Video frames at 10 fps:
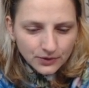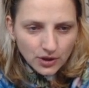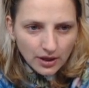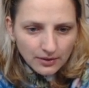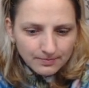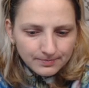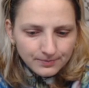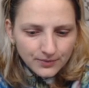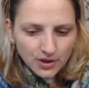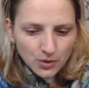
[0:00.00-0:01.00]
Okay,
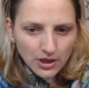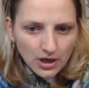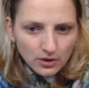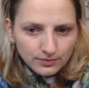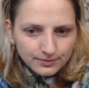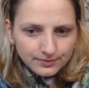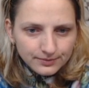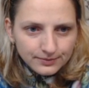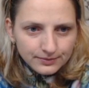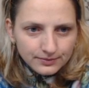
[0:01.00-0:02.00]
there we go.
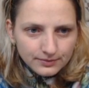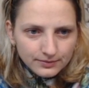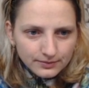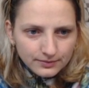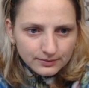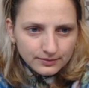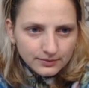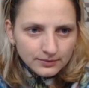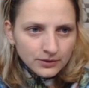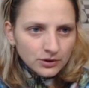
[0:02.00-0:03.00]

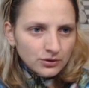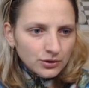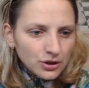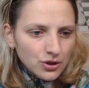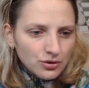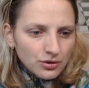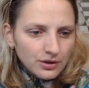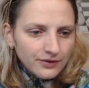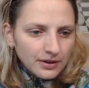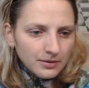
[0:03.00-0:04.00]
I'm not really sure
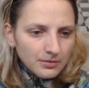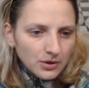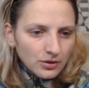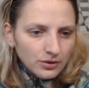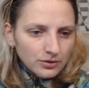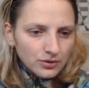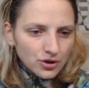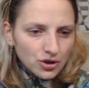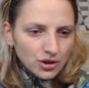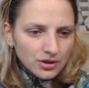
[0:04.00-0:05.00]
if I'm going to
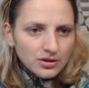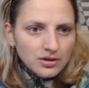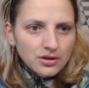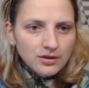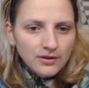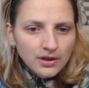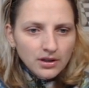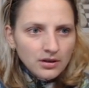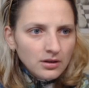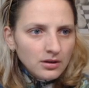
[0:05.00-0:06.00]
Chess TV
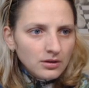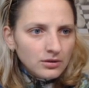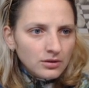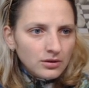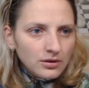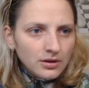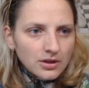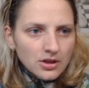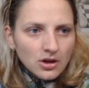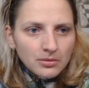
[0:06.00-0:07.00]
or
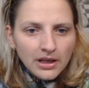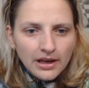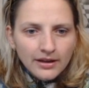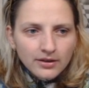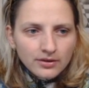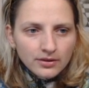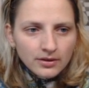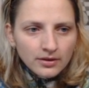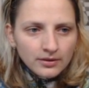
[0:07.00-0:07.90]
it's gonna be later.